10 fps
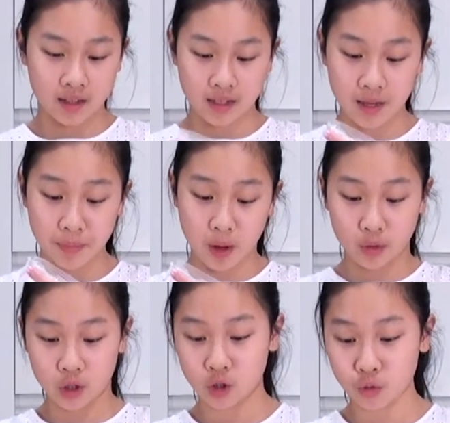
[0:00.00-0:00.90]
tip that
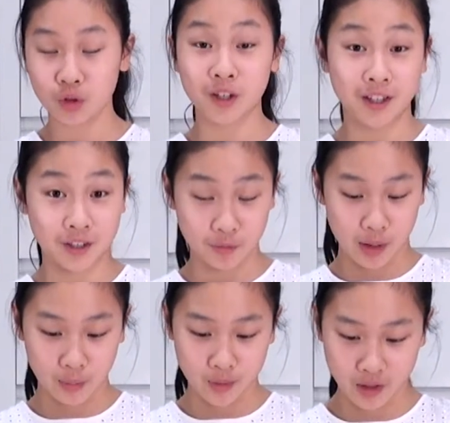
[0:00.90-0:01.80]
was too thick to
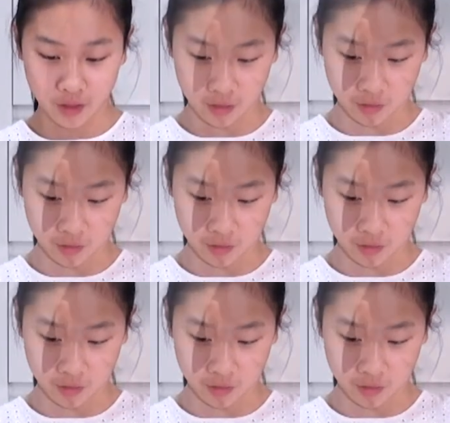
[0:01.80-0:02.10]
write with.